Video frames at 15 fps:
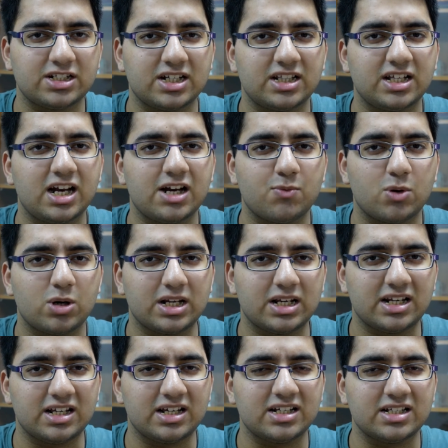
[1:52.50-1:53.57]
and that's what
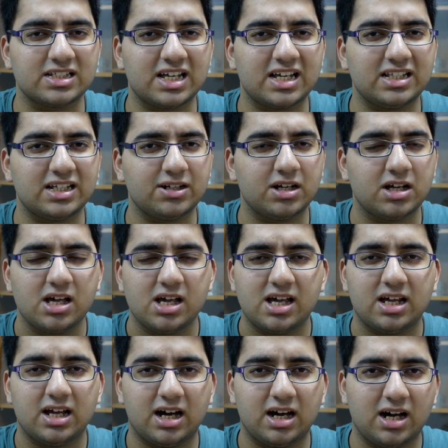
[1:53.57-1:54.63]
it is i think
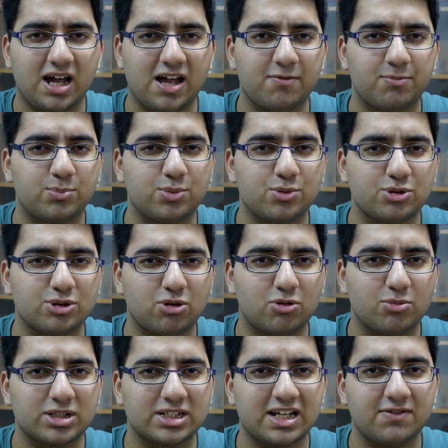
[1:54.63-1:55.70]
uh, i have posted
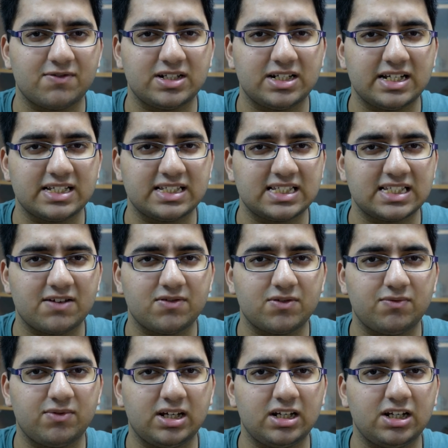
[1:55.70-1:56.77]
almost seven days
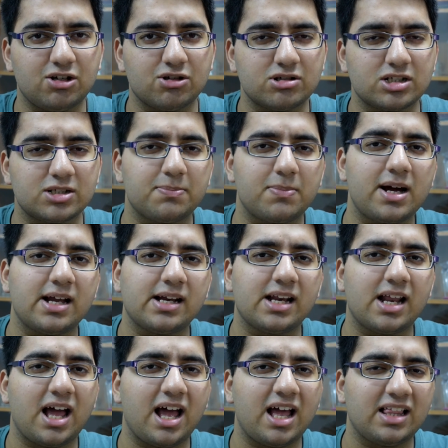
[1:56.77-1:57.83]
seven videos but
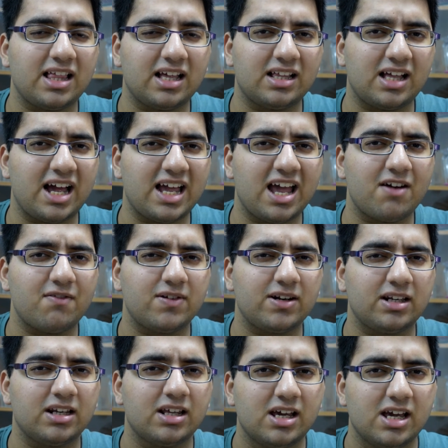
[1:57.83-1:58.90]
and I
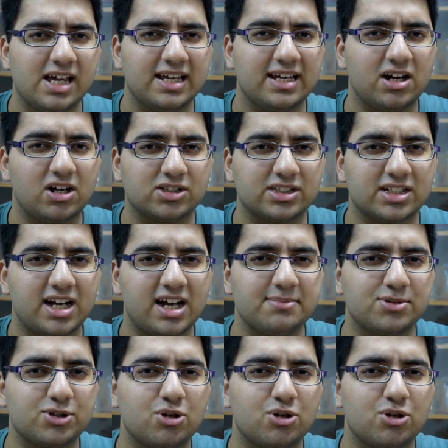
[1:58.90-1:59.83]
haven't got time to